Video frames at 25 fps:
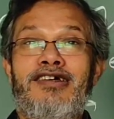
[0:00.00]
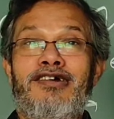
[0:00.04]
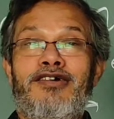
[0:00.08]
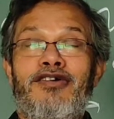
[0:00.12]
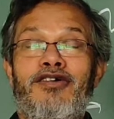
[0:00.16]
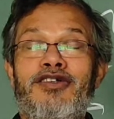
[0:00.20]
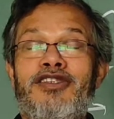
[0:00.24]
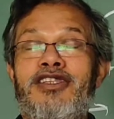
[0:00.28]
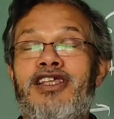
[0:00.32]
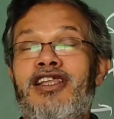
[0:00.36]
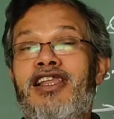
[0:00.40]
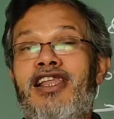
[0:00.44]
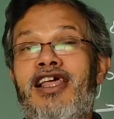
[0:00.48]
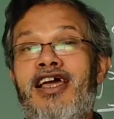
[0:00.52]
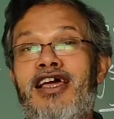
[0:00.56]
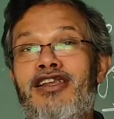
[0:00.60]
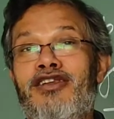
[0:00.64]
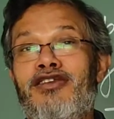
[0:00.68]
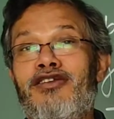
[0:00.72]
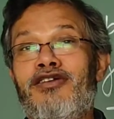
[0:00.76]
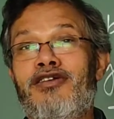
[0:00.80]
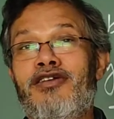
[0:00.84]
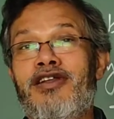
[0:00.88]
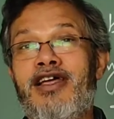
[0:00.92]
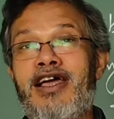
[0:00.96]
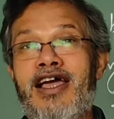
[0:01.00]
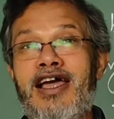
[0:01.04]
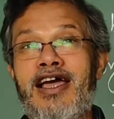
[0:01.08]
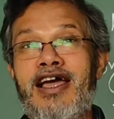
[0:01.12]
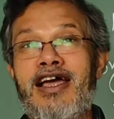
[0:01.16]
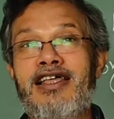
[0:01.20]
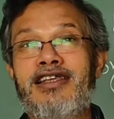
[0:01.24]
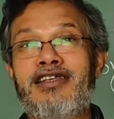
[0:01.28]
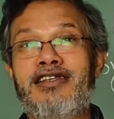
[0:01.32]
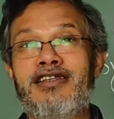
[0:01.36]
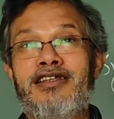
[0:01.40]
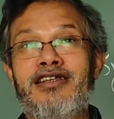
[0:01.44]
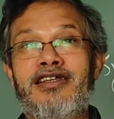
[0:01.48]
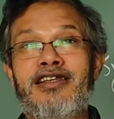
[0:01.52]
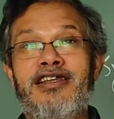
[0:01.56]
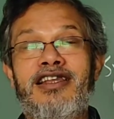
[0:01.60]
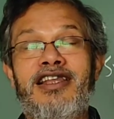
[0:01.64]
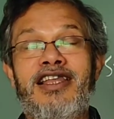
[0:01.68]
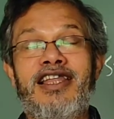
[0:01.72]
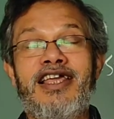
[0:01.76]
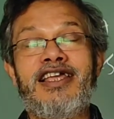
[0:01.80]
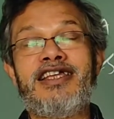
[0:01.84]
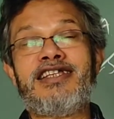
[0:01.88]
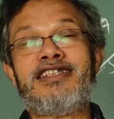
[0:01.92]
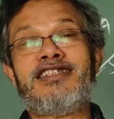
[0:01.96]
When the landlord had
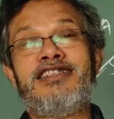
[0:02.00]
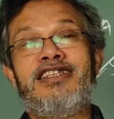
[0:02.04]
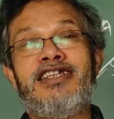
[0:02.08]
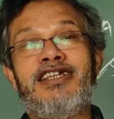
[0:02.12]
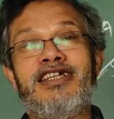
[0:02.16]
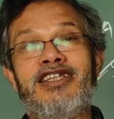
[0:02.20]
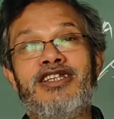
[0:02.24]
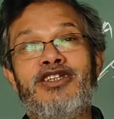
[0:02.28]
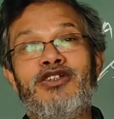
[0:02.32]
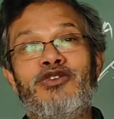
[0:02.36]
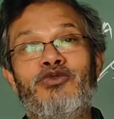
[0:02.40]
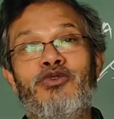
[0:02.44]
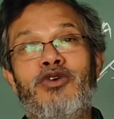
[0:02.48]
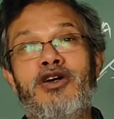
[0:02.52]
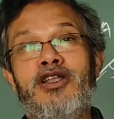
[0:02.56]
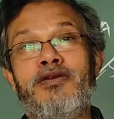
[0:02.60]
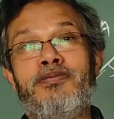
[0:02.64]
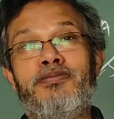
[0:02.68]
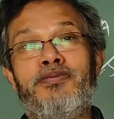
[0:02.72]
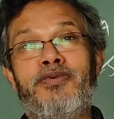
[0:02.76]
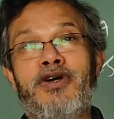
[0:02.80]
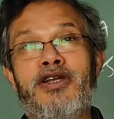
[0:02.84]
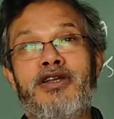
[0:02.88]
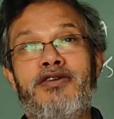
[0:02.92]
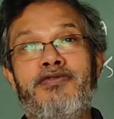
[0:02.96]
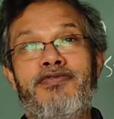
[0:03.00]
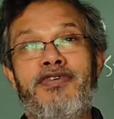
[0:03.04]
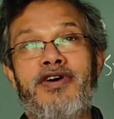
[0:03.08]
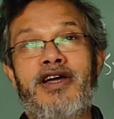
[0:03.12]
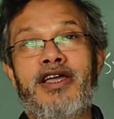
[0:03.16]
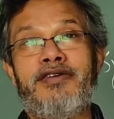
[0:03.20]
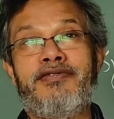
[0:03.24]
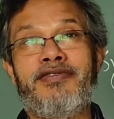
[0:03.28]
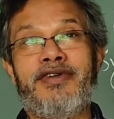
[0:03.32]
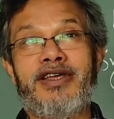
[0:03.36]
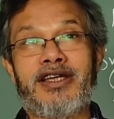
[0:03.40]
less than 12.5